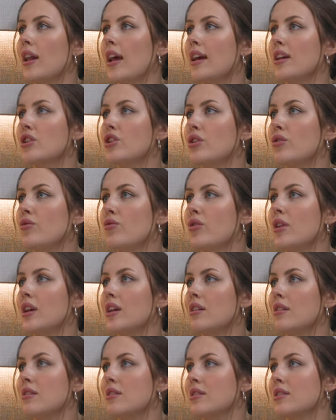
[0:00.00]
It was like
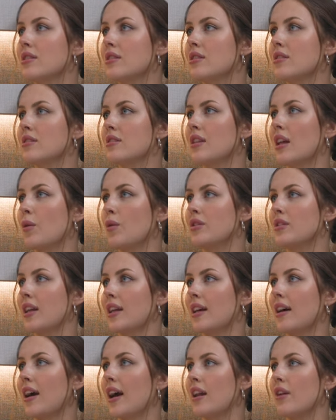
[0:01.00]
reels that was
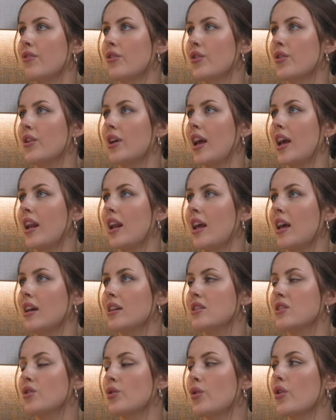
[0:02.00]
like kind of
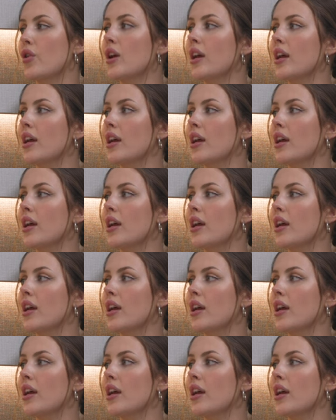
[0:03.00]
creating a story.